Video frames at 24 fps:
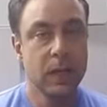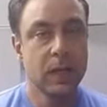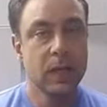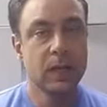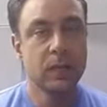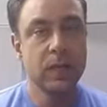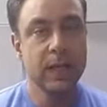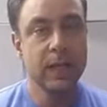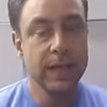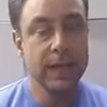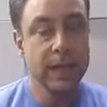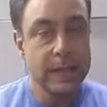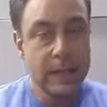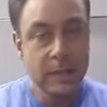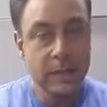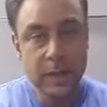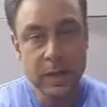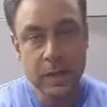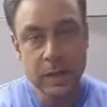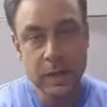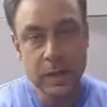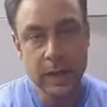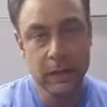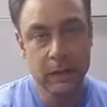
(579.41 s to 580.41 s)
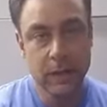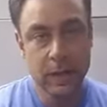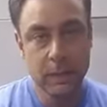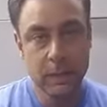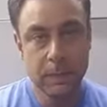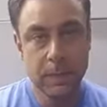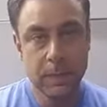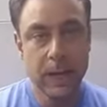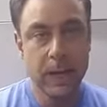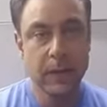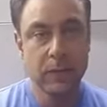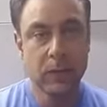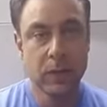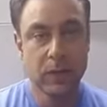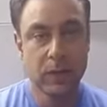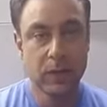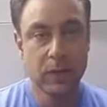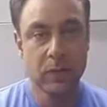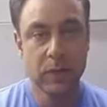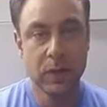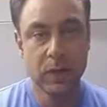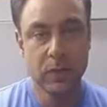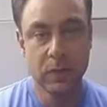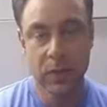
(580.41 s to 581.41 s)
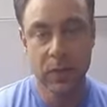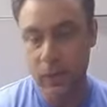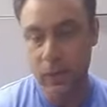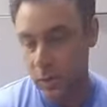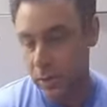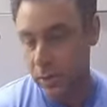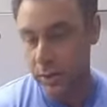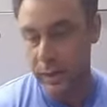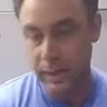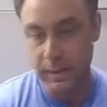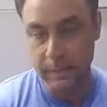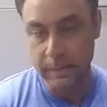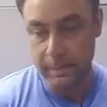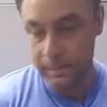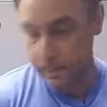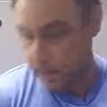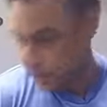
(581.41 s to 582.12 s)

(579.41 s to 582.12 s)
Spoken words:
So like that's something you kind of want to play with in terms of real recording.